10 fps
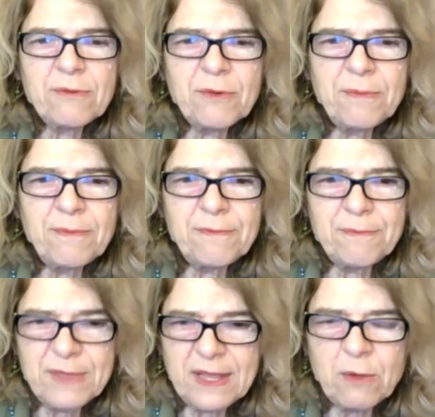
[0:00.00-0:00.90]
for
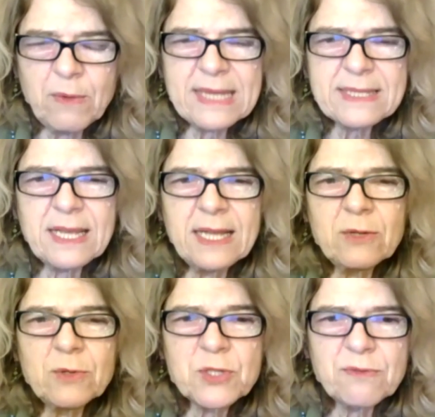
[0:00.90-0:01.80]
the US
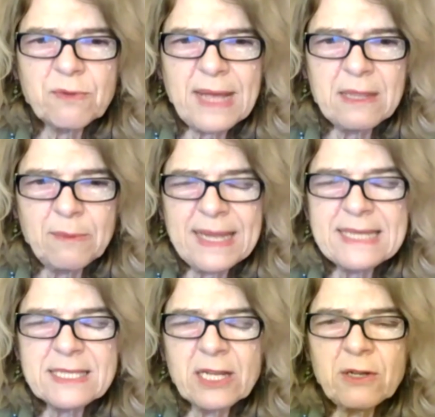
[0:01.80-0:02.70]
and also from other
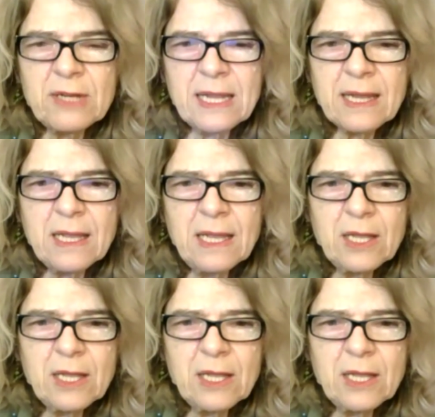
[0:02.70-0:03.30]
places, including